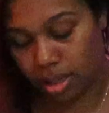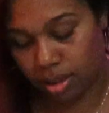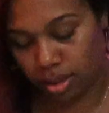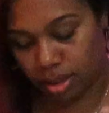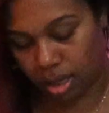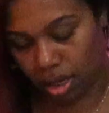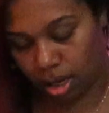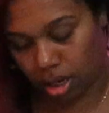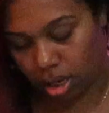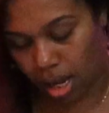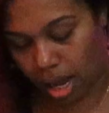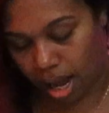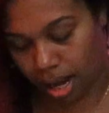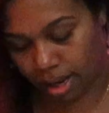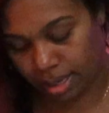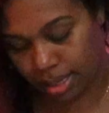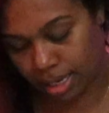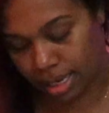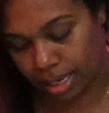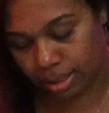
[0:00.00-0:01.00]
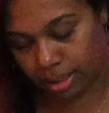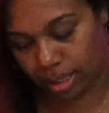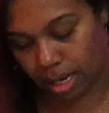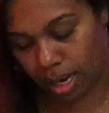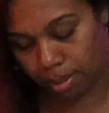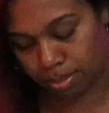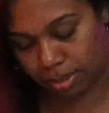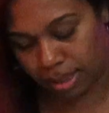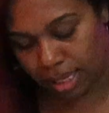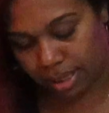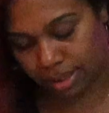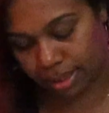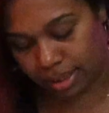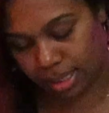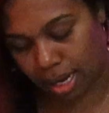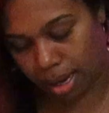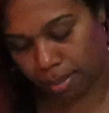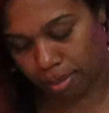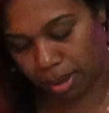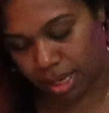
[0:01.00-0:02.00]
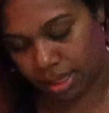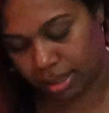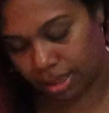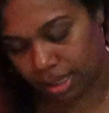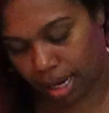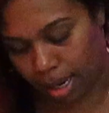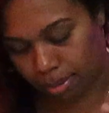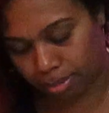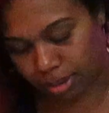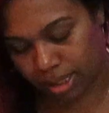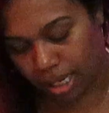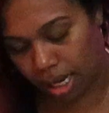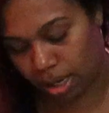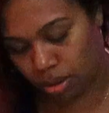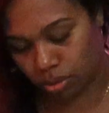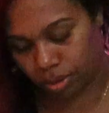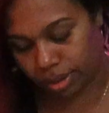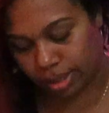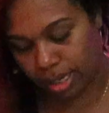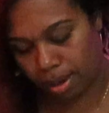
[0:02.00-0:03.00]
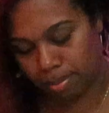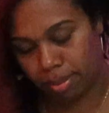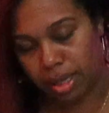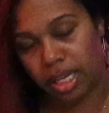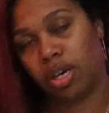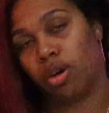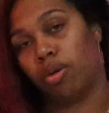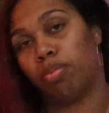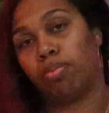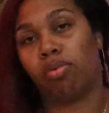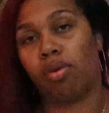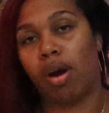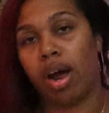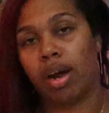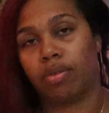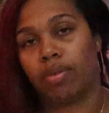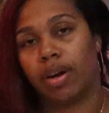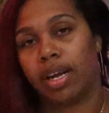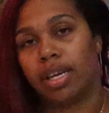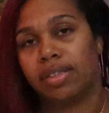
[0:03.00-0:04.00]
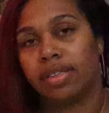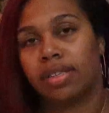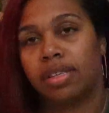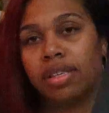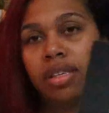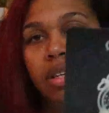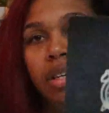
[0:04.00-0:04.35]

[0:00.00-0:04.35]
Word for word: the clock. Need time takes time, in time cycles, time to heal progress.